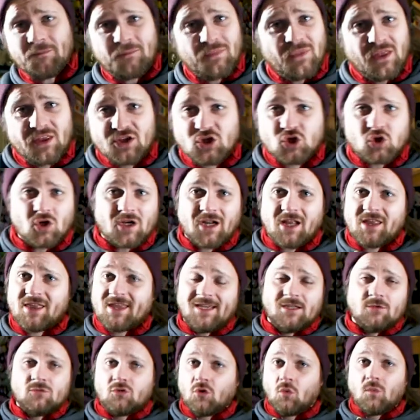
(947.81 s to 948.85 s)
of
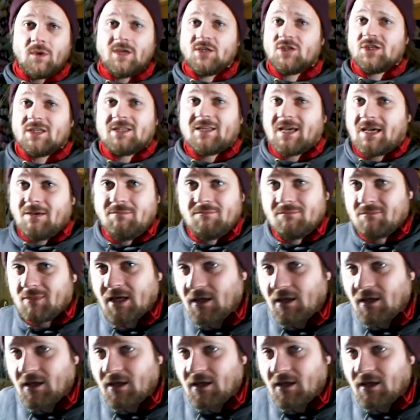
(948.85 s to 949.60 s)
thing, don't waste your time.